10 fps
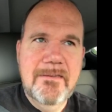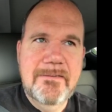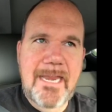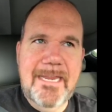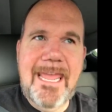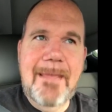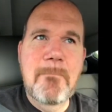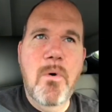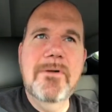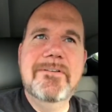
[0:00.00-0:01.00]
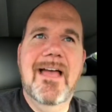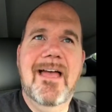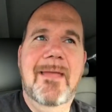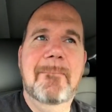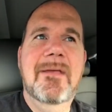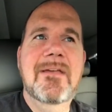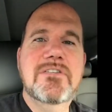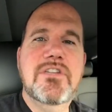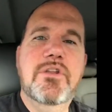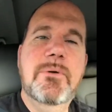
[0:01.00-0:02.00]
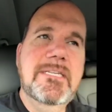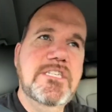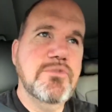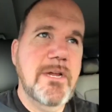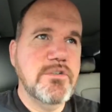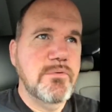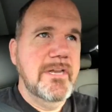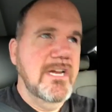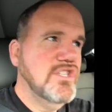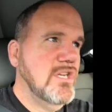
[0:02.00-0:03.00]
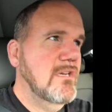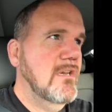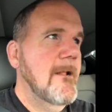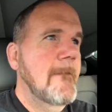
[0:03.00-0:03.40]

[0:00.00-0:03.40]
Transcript: dedicate more time to doing stress reduction.